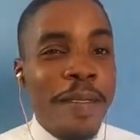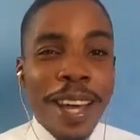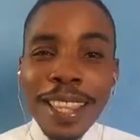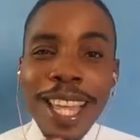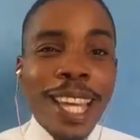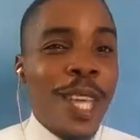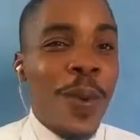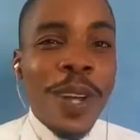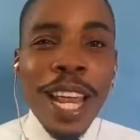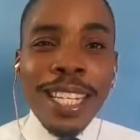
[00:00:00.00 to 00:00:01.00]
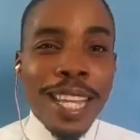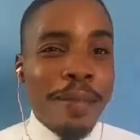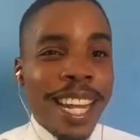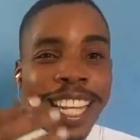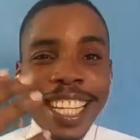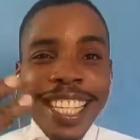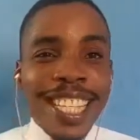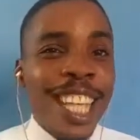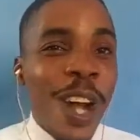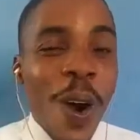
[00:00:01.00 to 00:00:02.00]
And thank you, Queen Elizabeth. I can
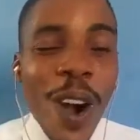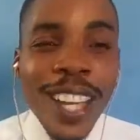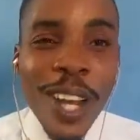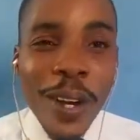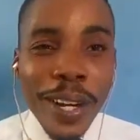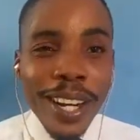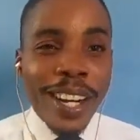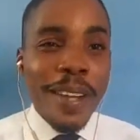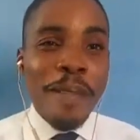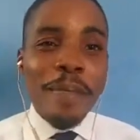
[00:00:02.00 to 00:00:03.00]
see all your